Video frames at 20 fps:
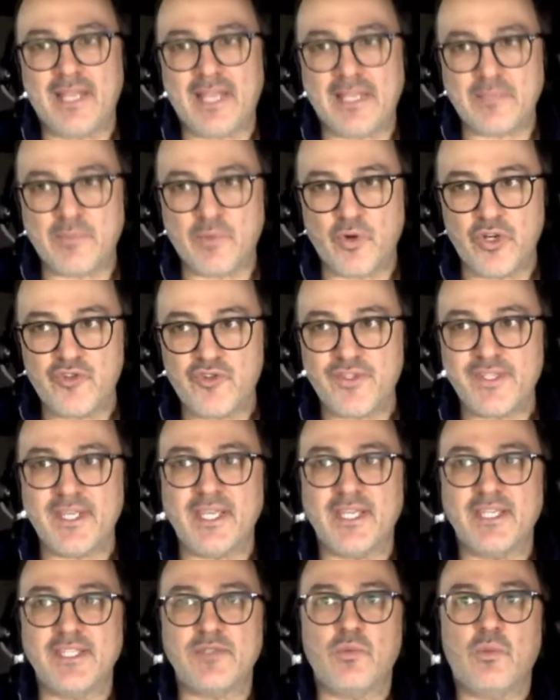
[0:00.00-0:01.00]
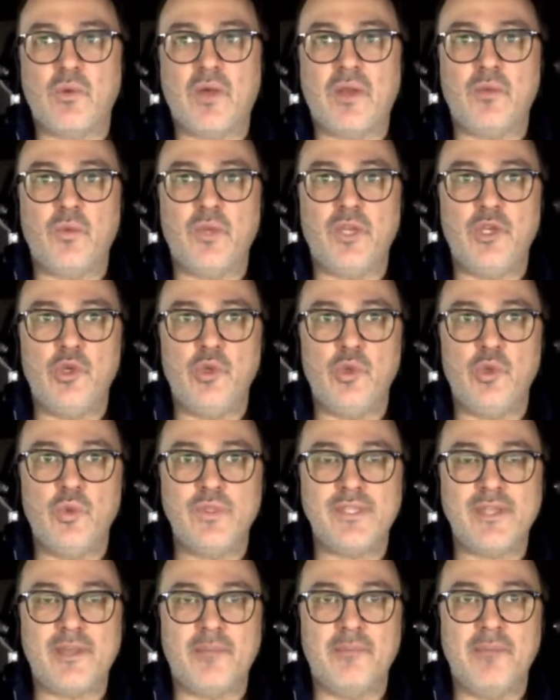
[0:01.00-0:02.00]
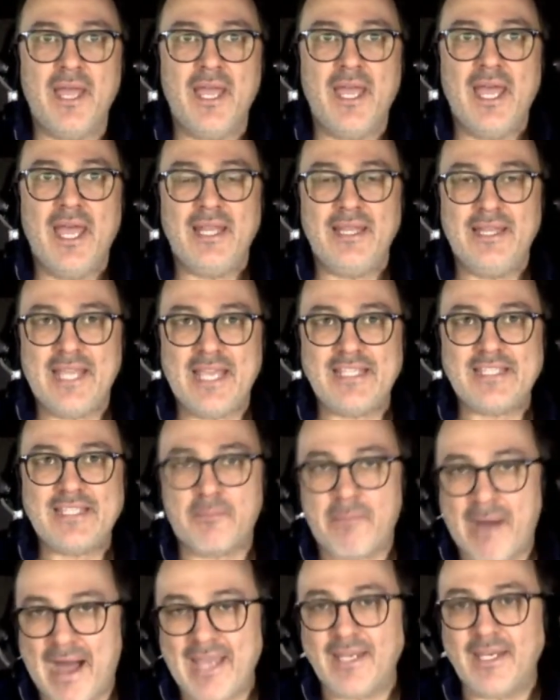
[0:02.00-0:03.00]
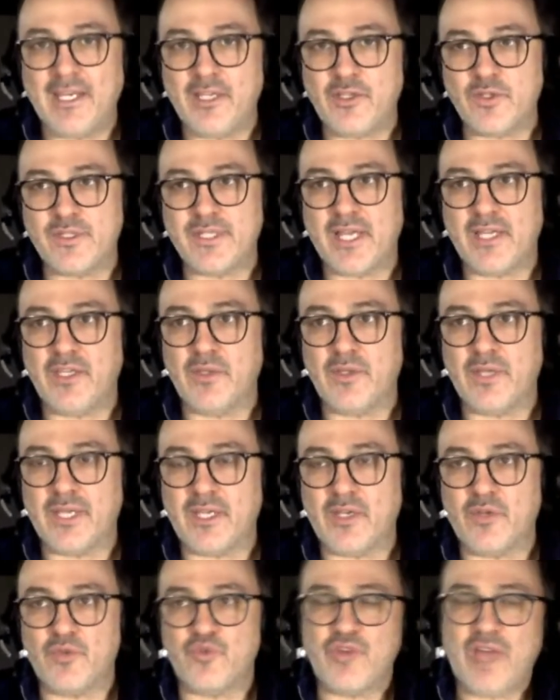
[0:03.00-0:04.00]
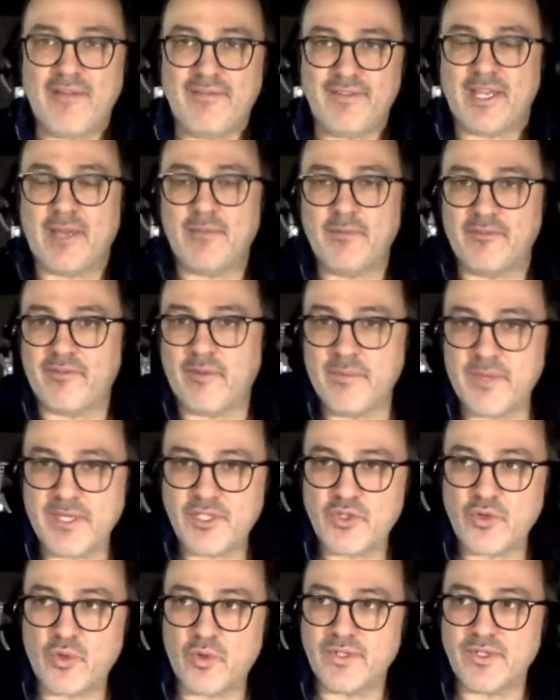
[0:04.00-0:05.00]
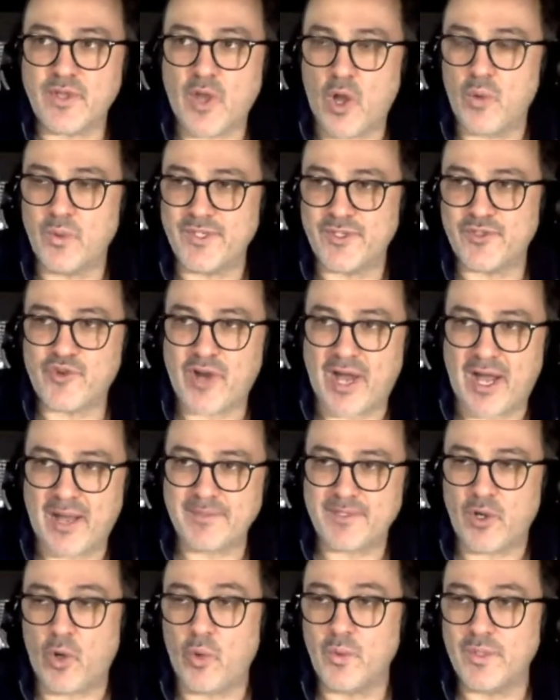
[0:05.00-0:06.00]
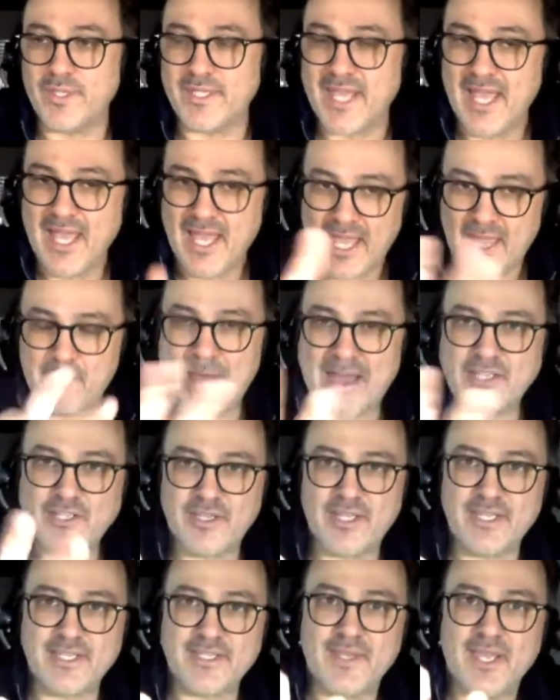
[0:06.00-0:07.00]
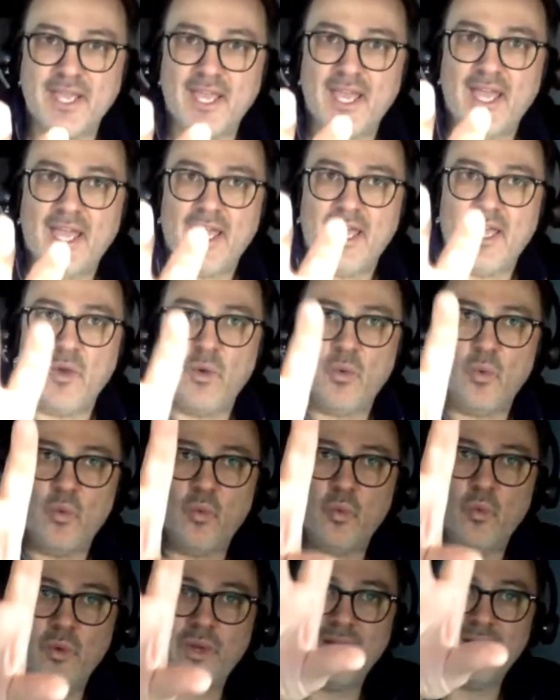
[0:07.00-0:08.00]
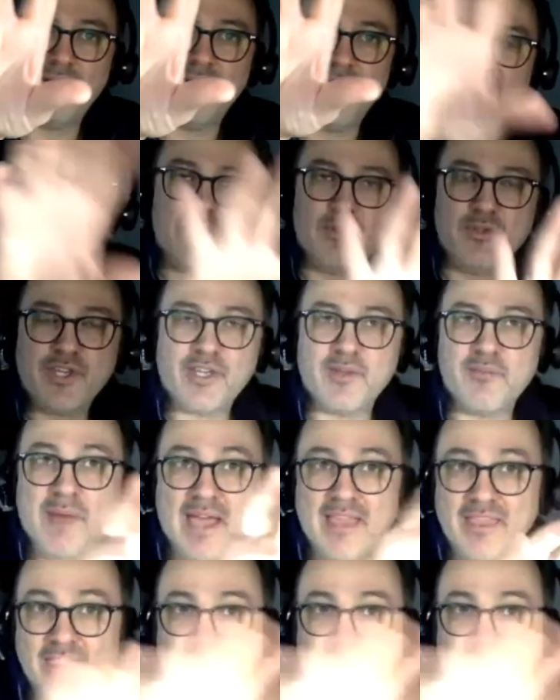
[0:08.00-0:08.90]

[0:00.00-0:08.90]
a lot more interesting is when we do some data mining to tell you traffic coming from this source always drops. Always, imagine this. We're able to combine